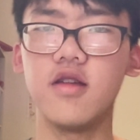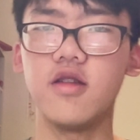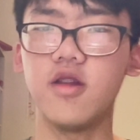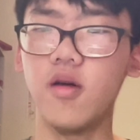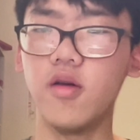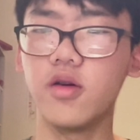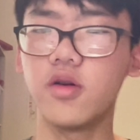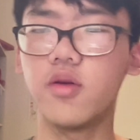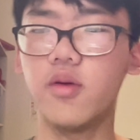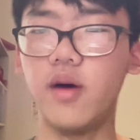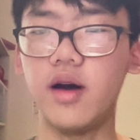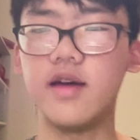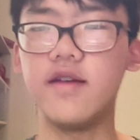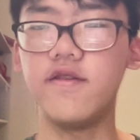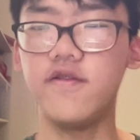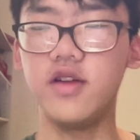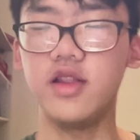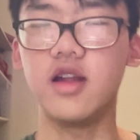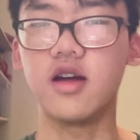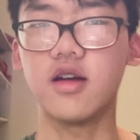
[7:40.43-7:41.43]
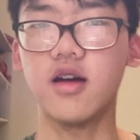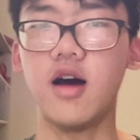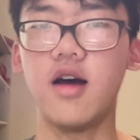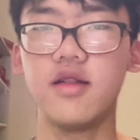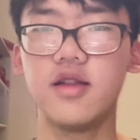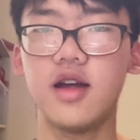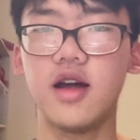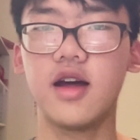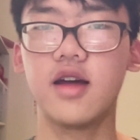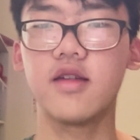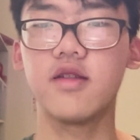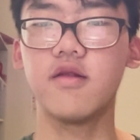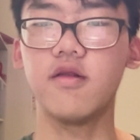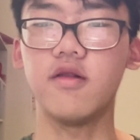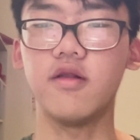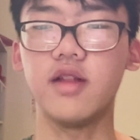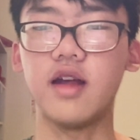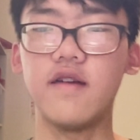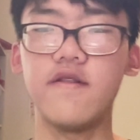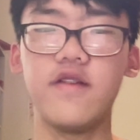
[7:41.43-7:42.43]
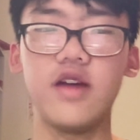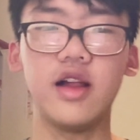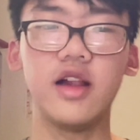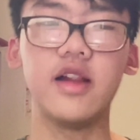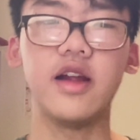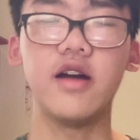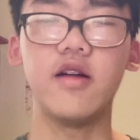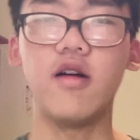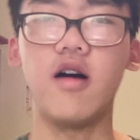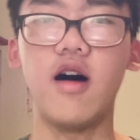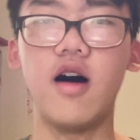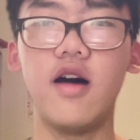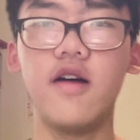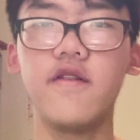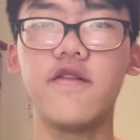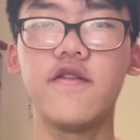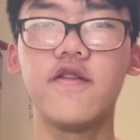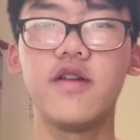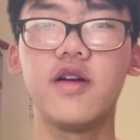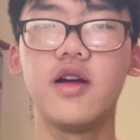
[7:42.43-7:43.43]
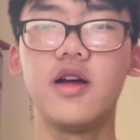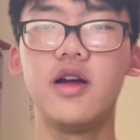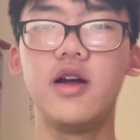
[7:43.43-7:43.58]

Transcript: don't quite fit the context or they feel a little off.